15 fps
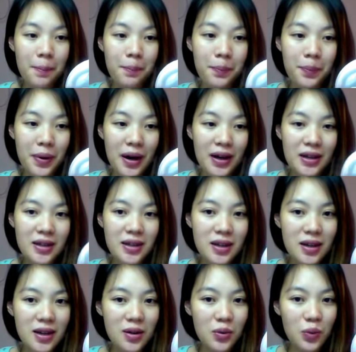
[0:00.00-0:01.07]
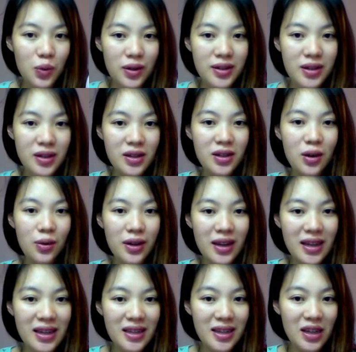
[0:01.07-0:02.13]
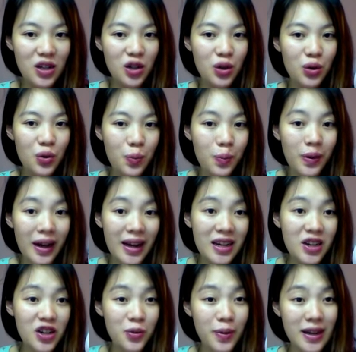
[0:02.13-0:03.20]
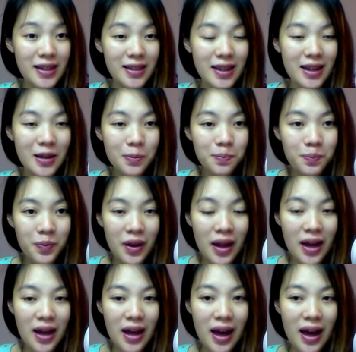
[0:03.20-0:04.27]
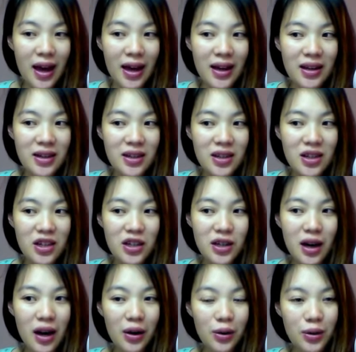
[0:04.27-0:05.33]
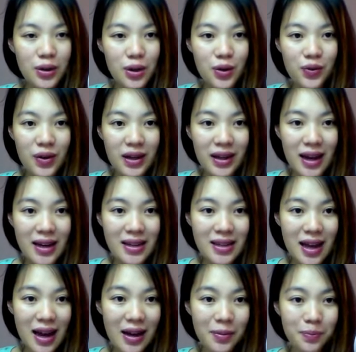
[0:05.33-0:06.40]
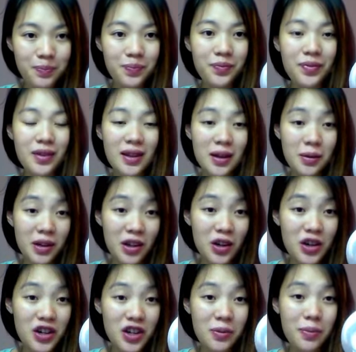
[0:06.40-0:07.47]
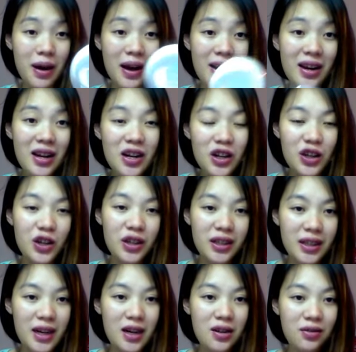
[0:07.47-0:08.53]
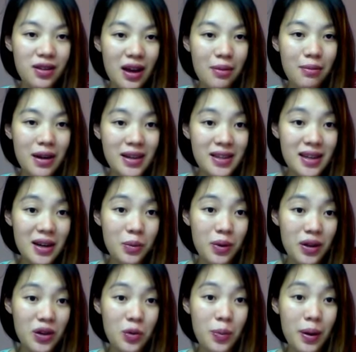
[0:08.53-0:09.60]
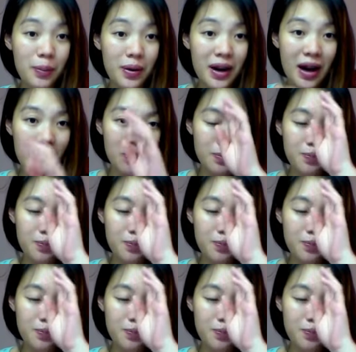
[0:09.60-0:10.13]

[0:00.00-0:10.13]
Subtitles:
But it wasn't so easy to blend into my skin. And I also realized that the cushion part could kind of get messy when you pump it out.